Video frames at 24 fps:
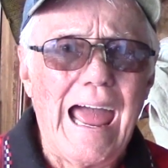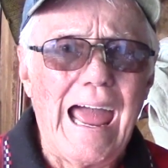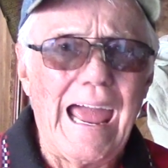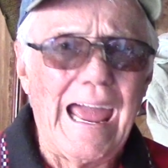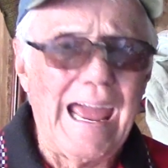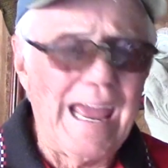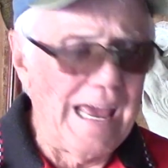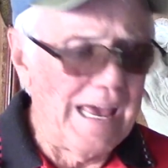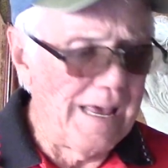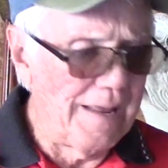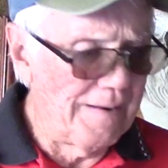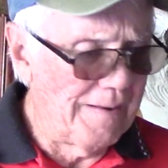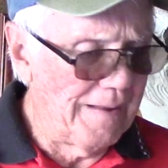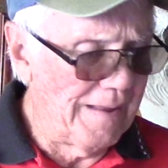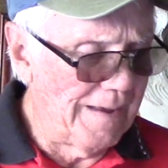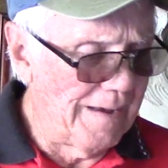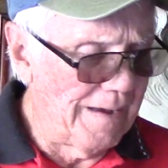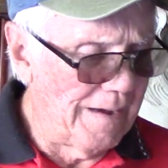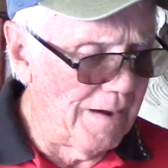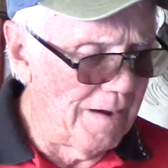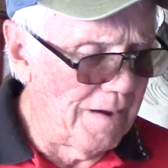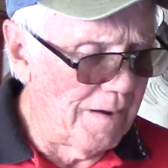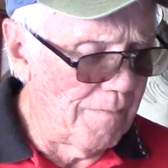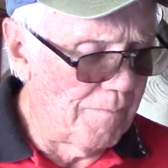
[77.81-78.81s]
And
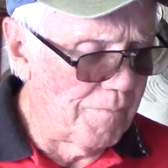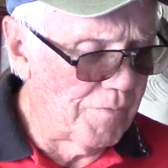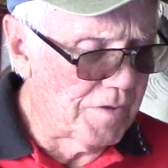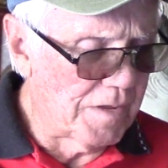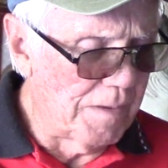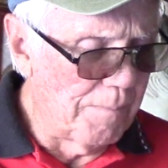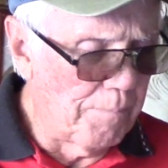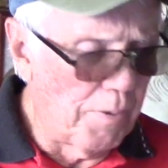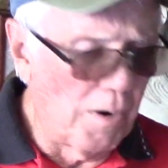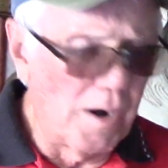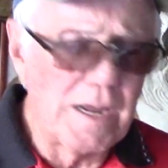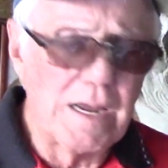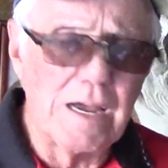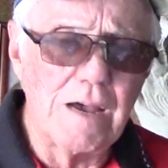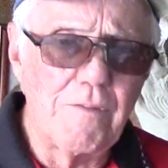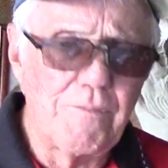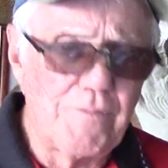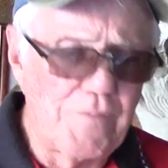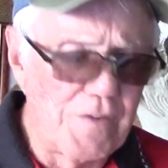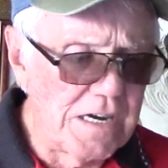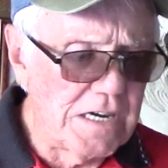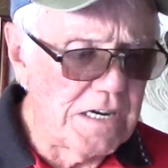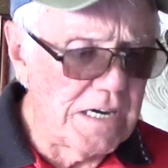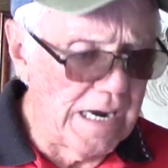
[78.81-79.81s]
some pretty
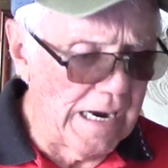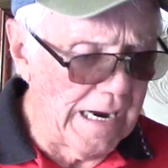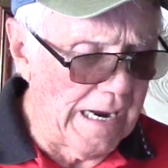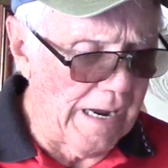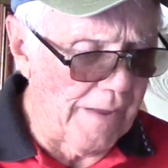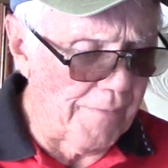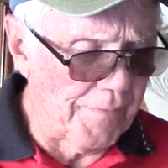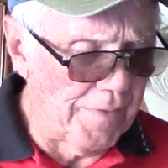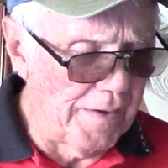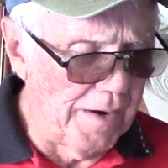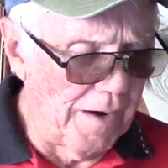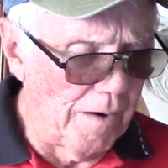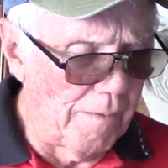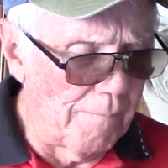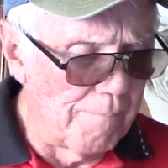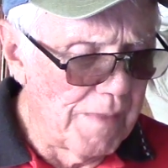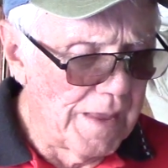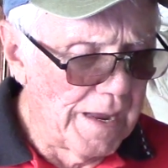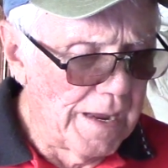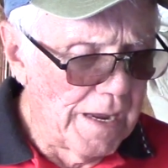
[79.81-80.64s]
good fishing out there.